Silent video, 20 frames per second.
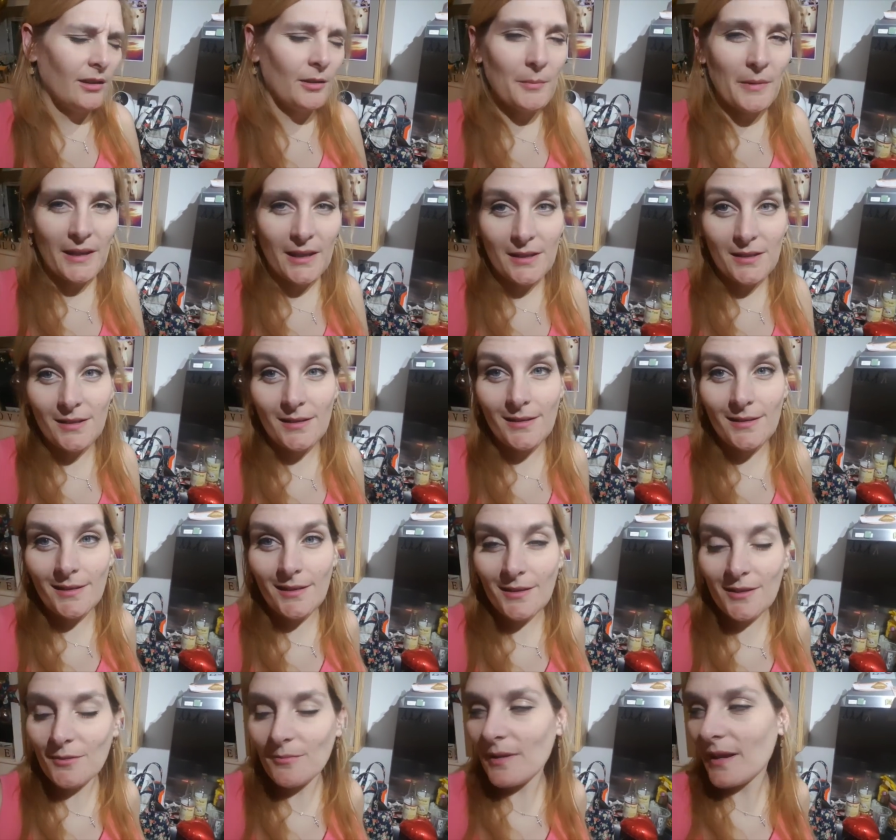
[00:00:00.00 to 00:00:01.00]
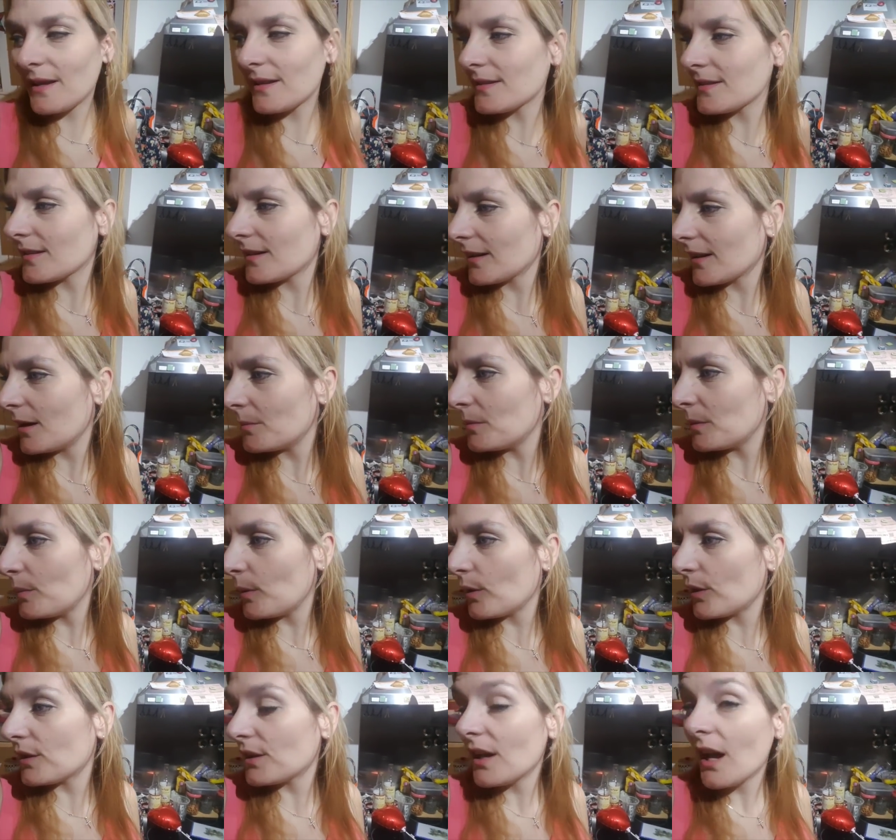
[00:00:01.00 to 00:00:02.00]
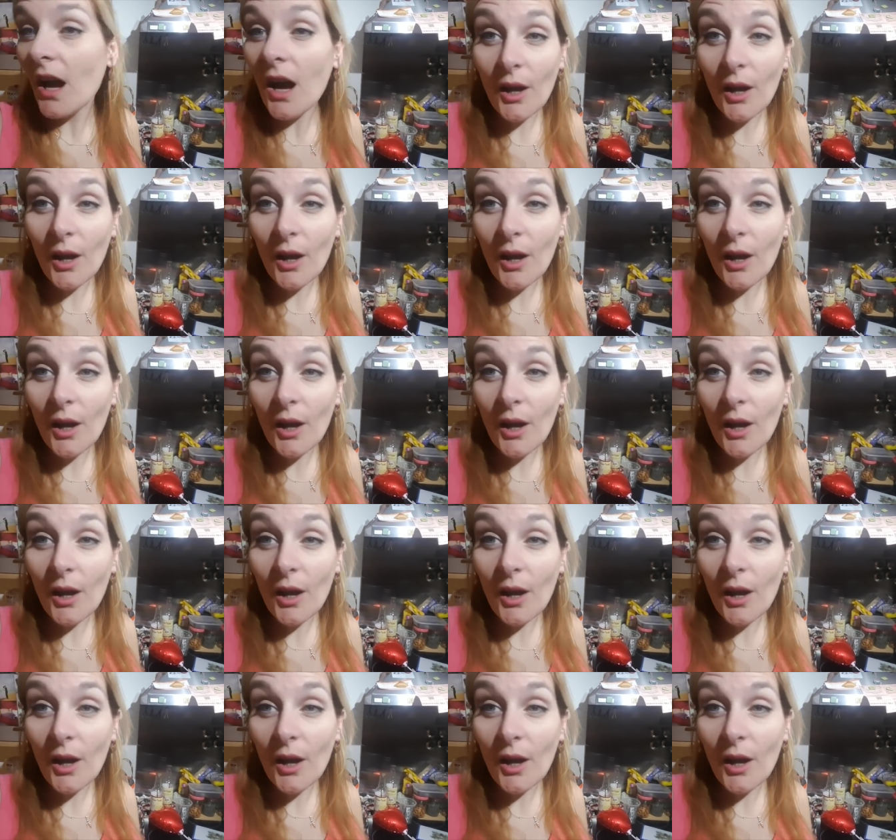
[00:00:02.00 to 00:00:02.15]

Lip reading: my kitchen is such a mess and I can't be bothered.